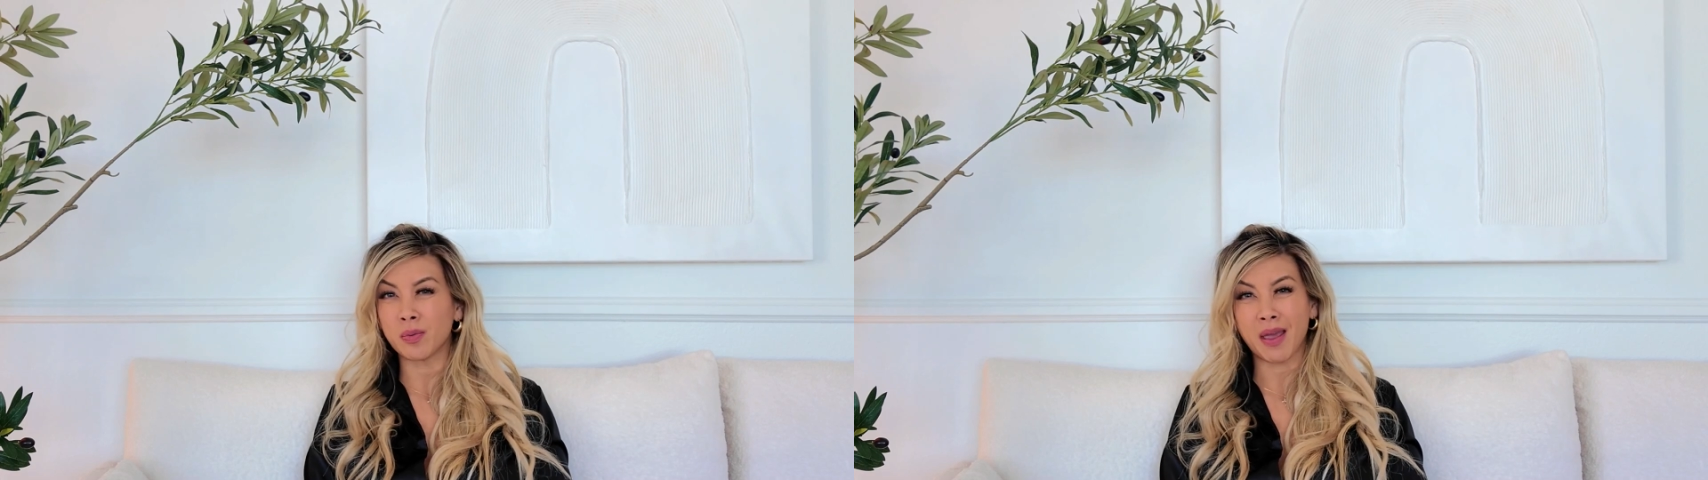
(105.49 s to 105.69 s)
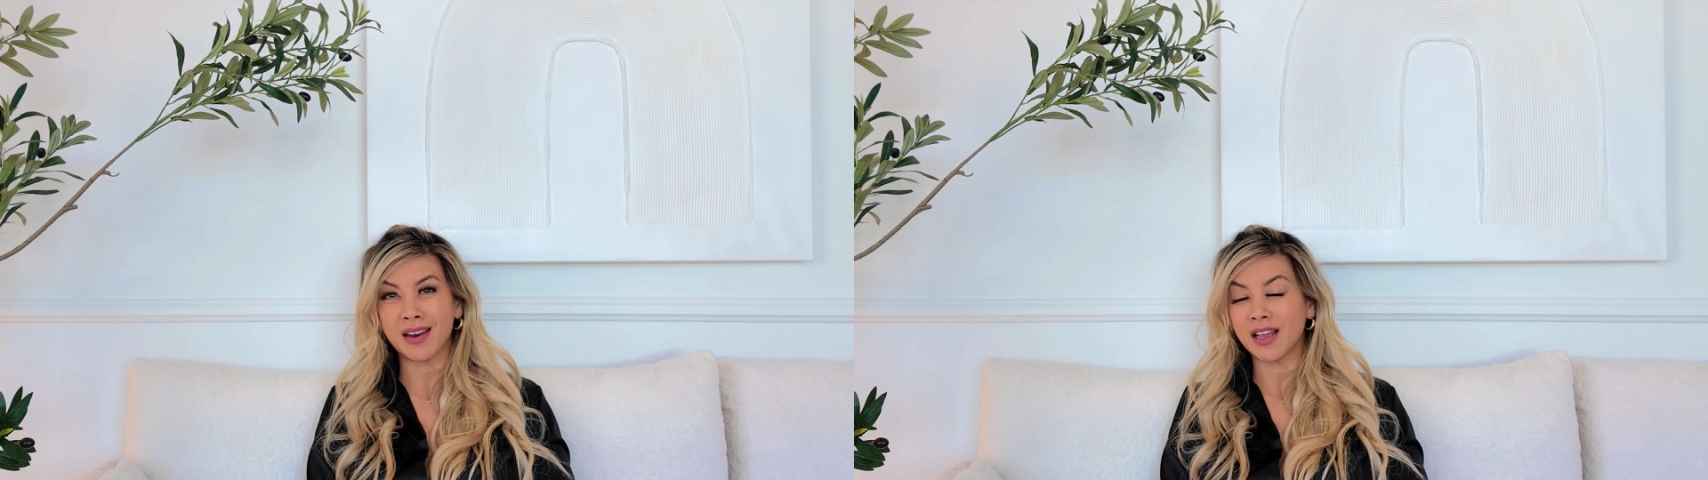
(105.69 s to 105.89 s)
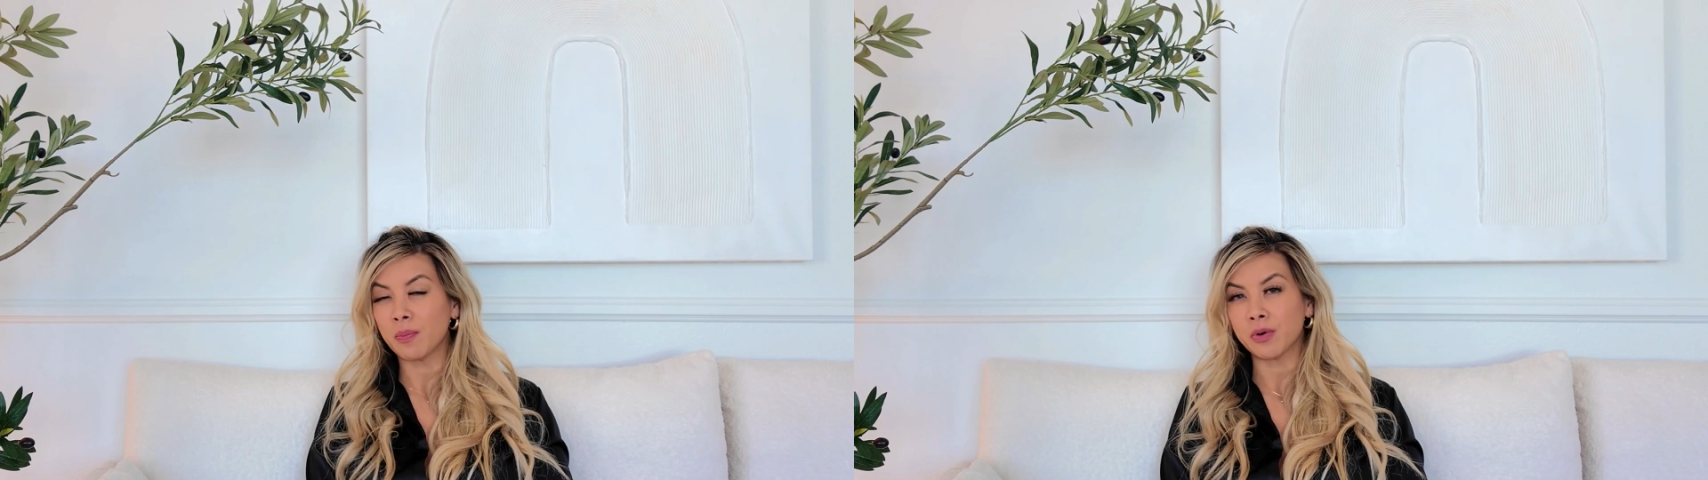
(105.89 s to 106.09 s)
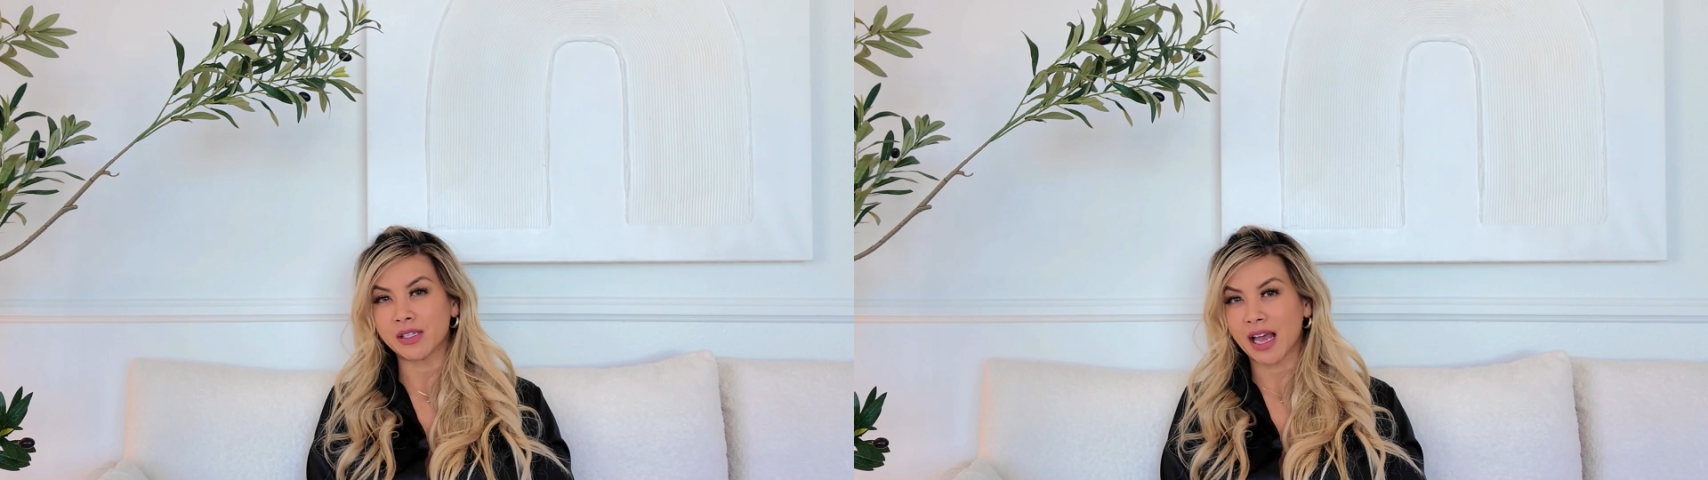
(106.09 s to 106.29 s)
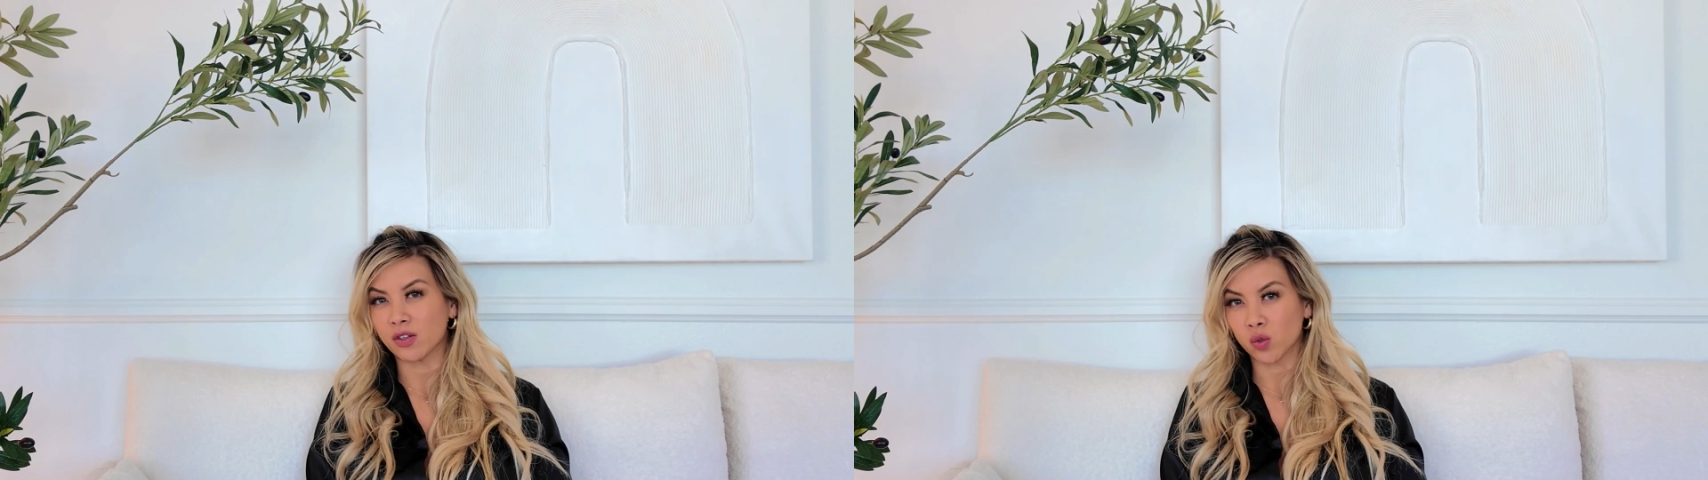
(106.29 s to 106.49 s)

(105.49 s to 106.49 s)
may need to put down